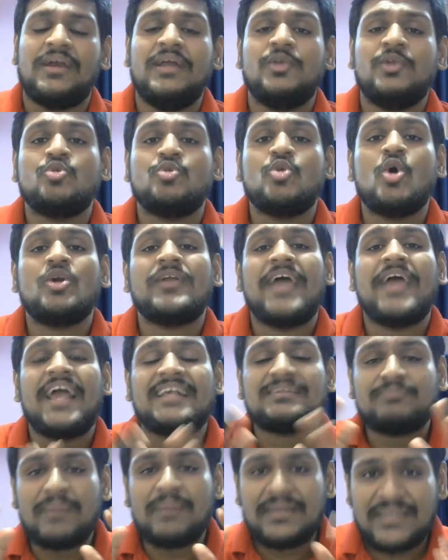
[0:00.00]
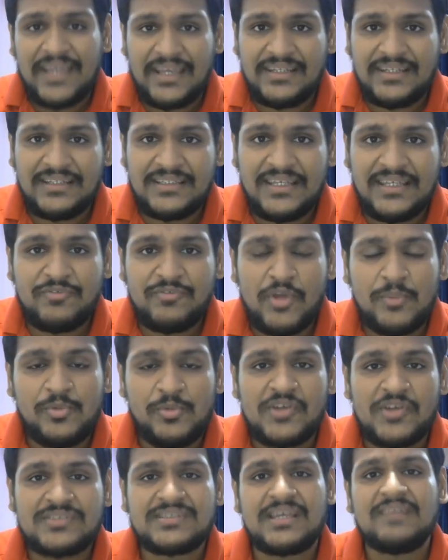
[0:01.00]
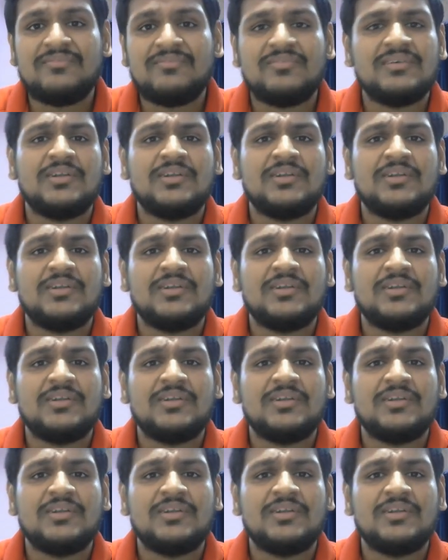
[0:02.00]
Do not expect anything from yourself.